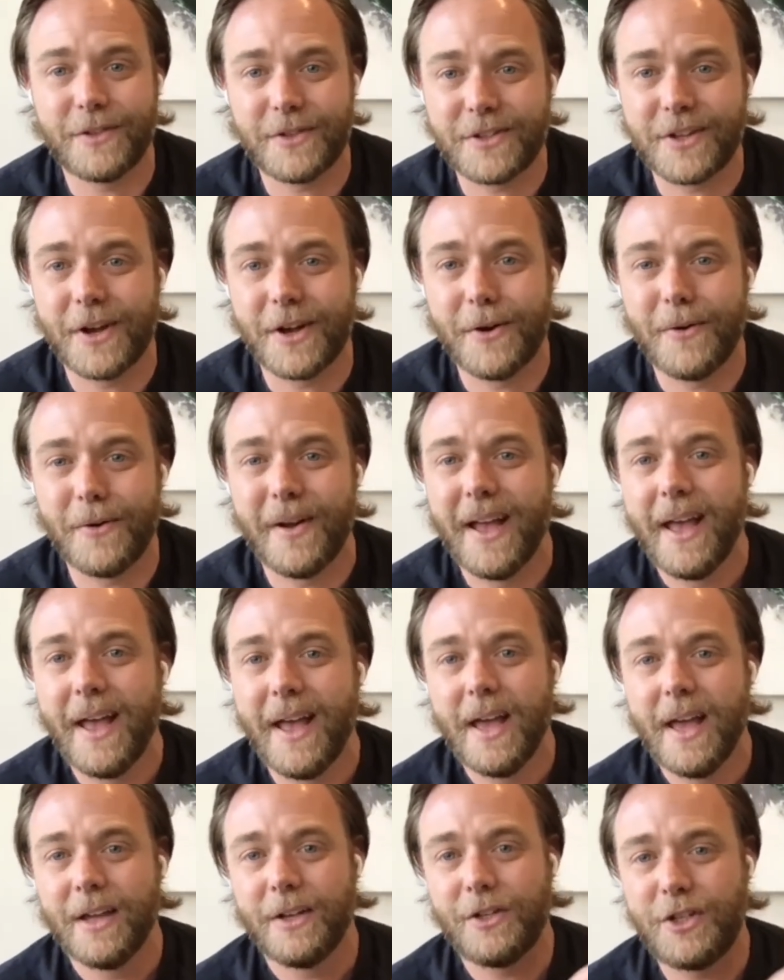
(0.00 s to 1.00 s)
So
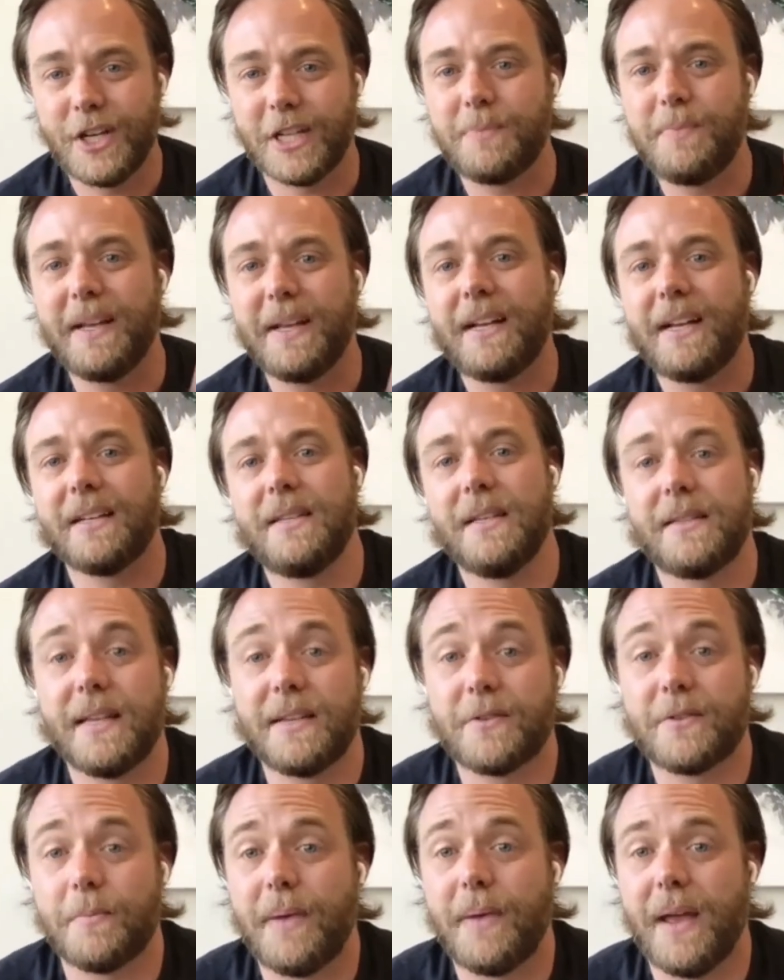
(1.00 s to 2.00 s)
just because these
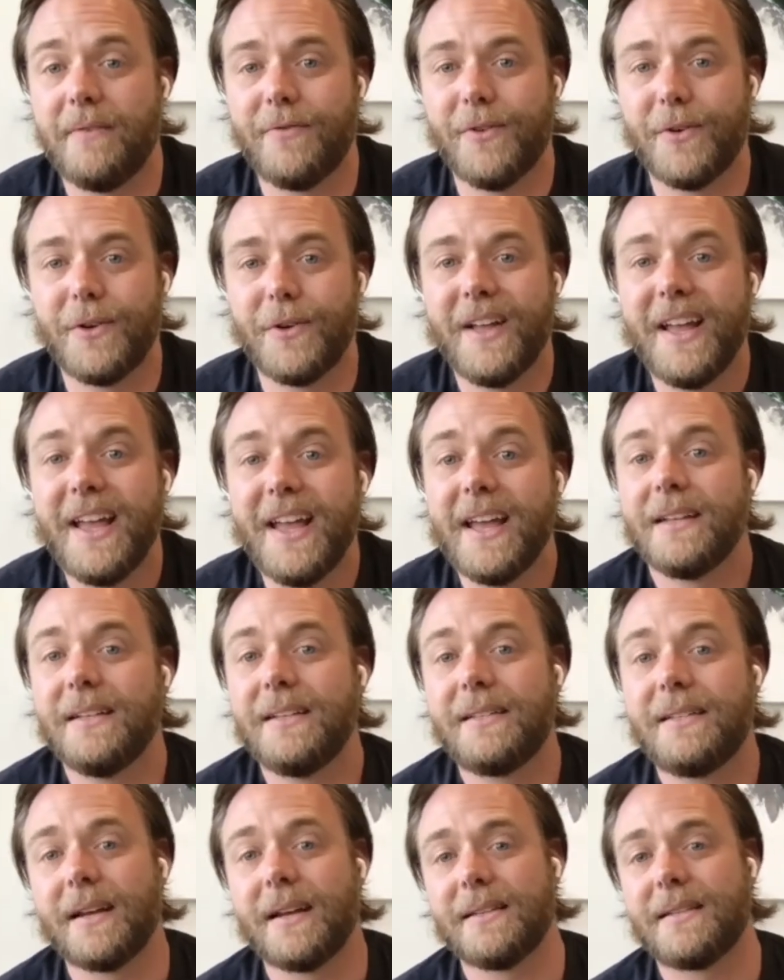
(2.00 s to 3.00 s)
things are painful
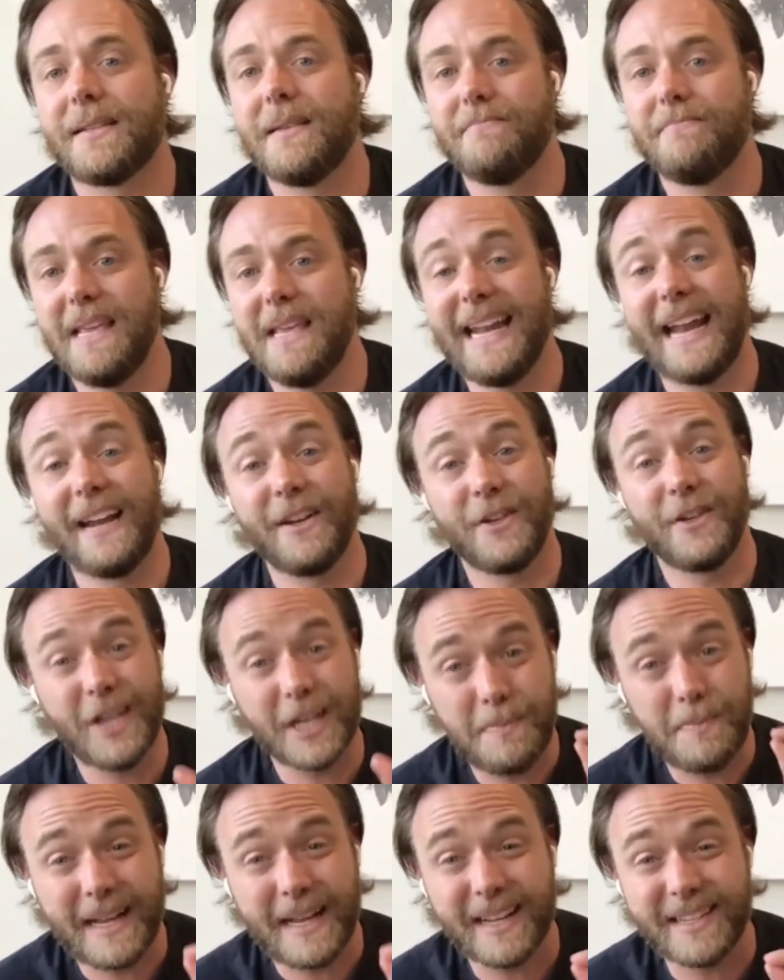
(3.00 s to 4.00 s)
doesn't mean, and
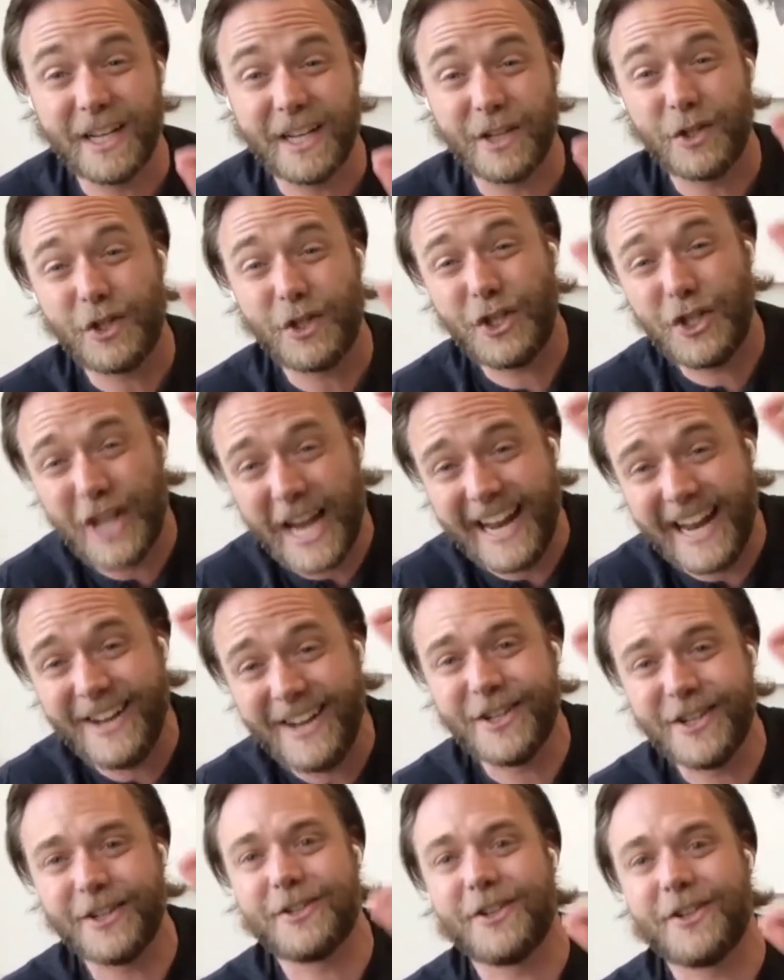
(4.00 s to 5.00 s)
just because it
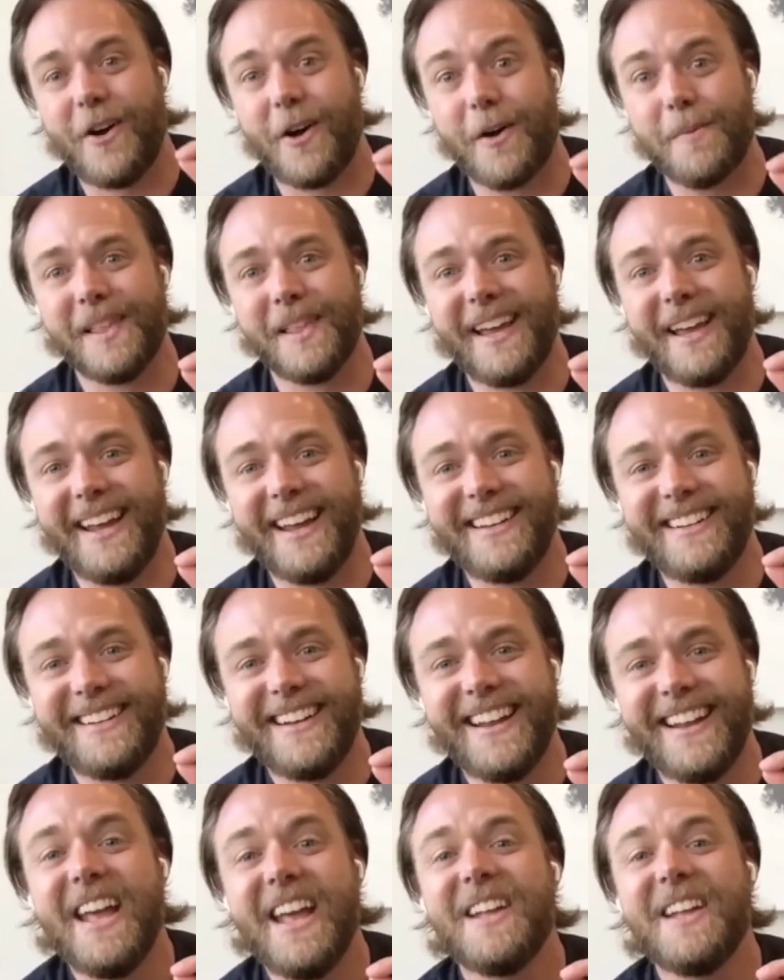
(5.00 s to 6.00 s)
changes our plan
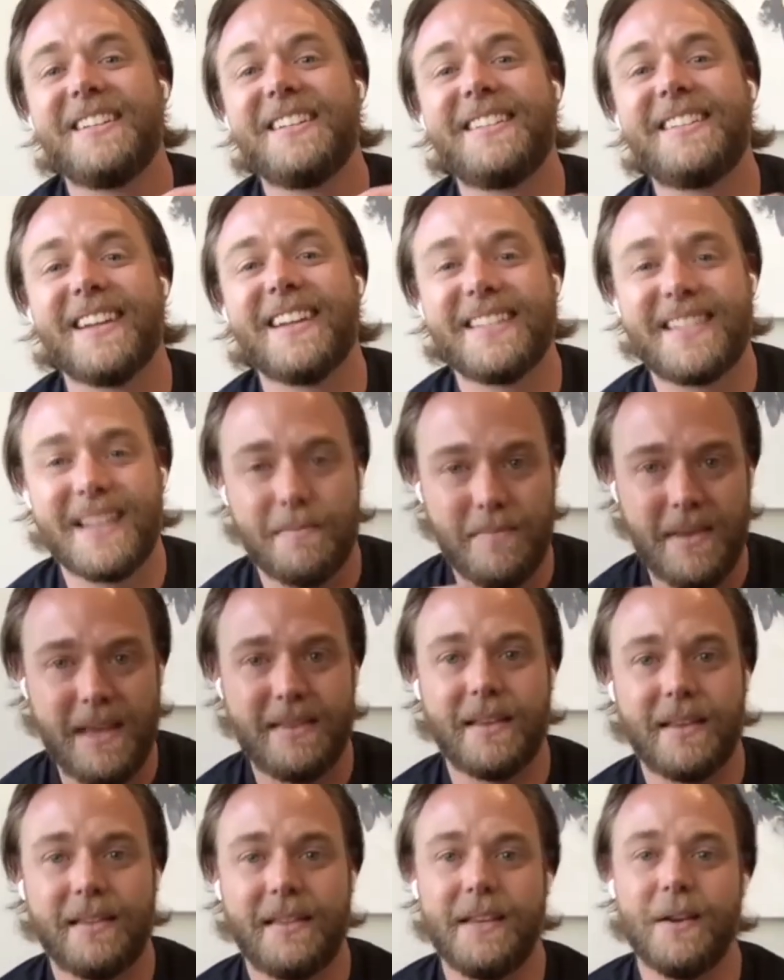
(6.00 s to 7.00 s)
doesn't
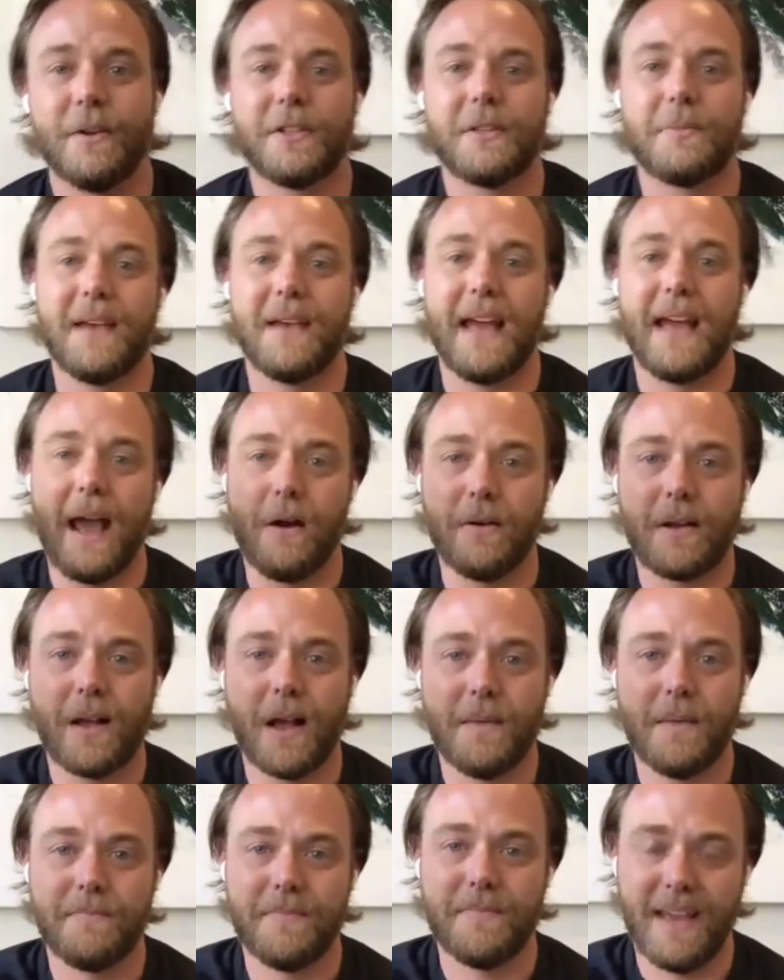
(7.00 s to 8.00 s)
mean that the ultimate
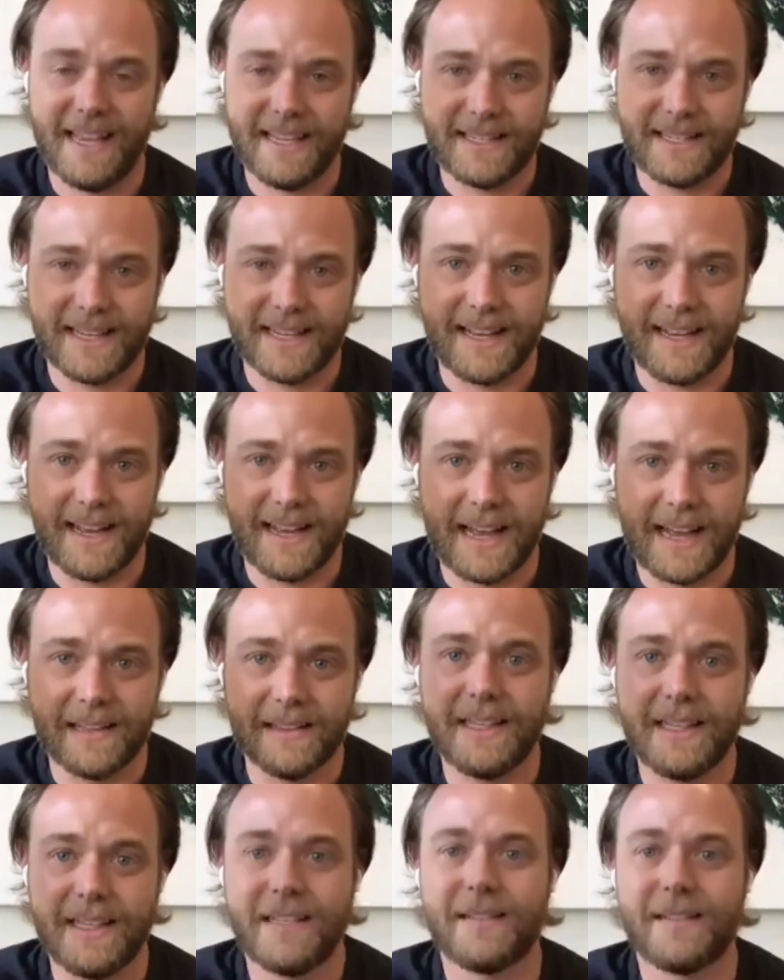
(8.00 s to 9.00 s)
outcome isn't at
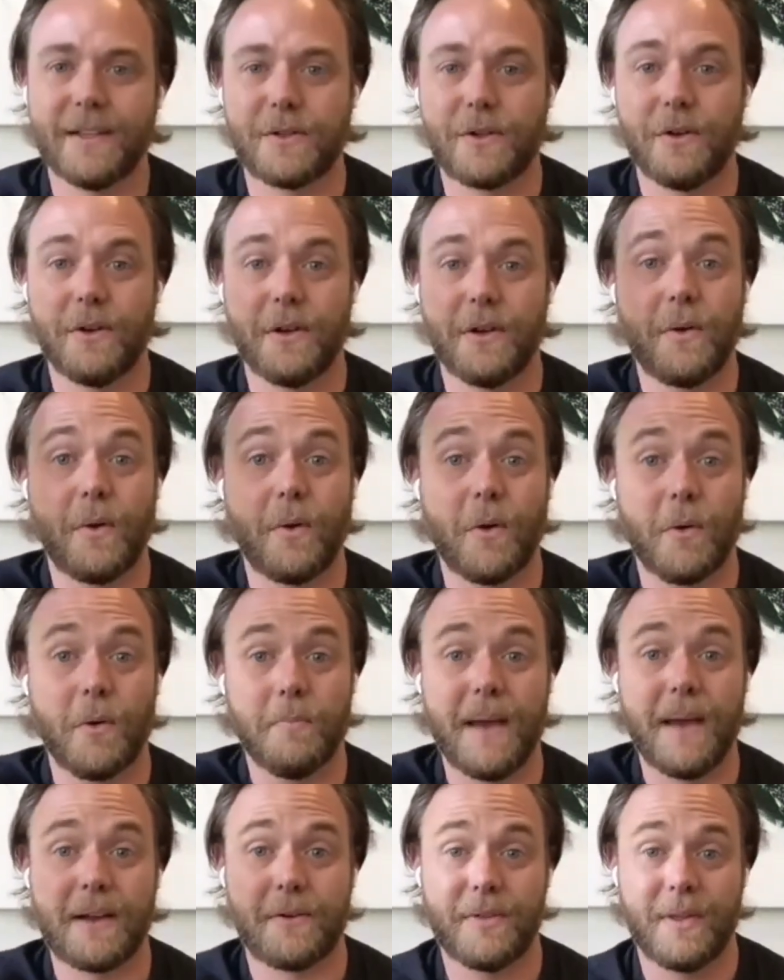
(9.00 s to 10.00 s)
least as good or
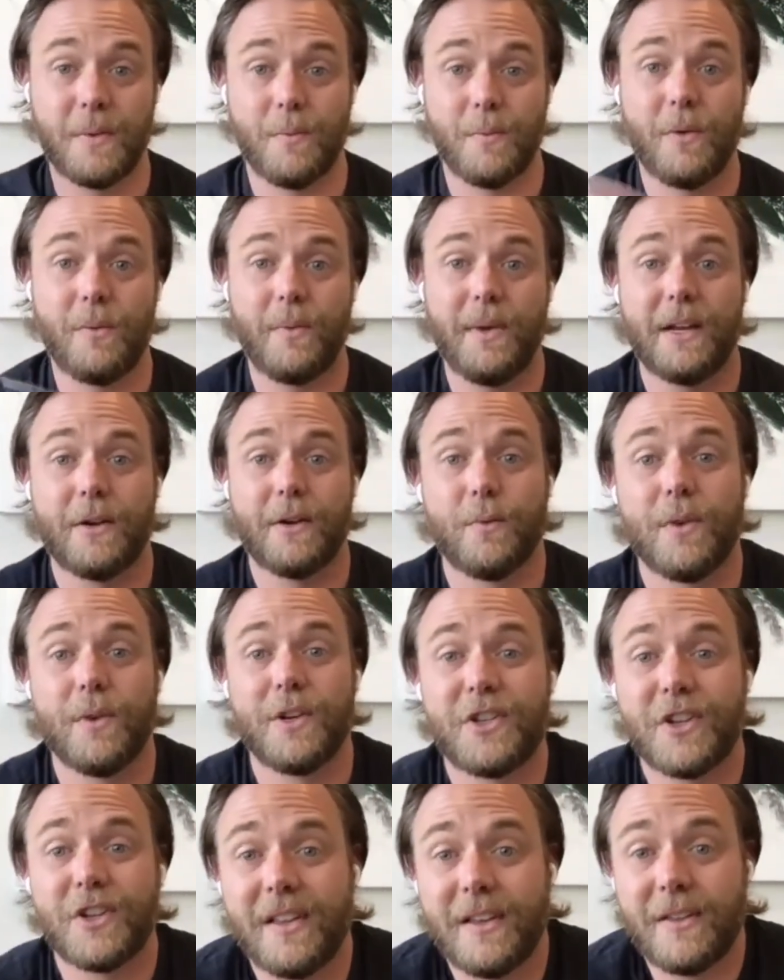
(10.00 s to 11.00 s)
better than what we had
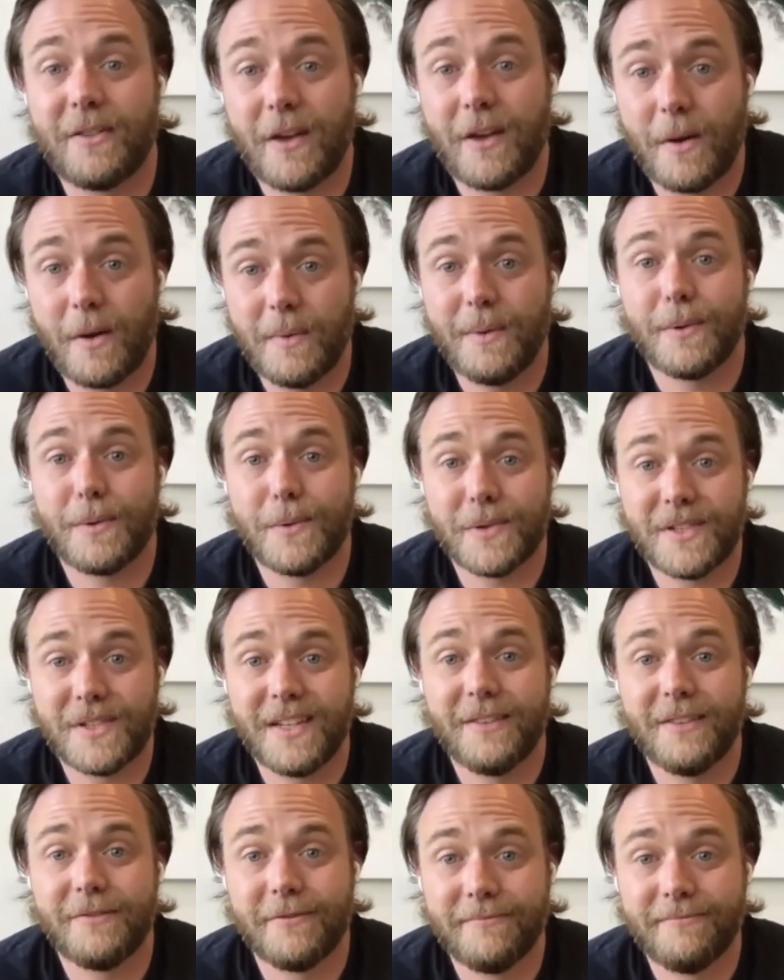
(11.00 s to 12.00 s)
originally thought we would receive.